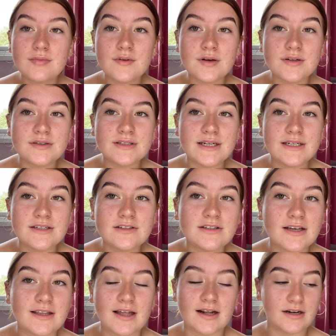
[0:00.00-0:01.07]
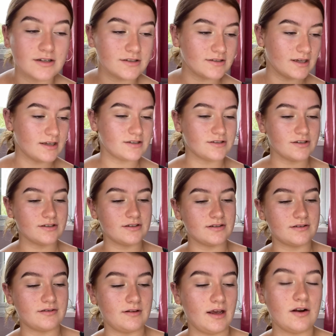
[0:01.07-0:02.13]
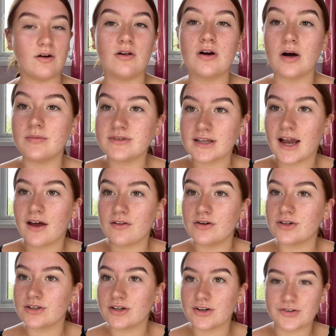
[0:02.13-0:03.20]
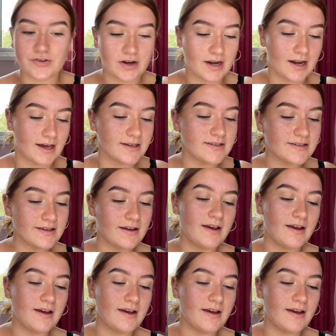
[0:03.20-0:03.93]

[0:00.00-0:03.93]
See, just like that. It all comes together and just looks really nice.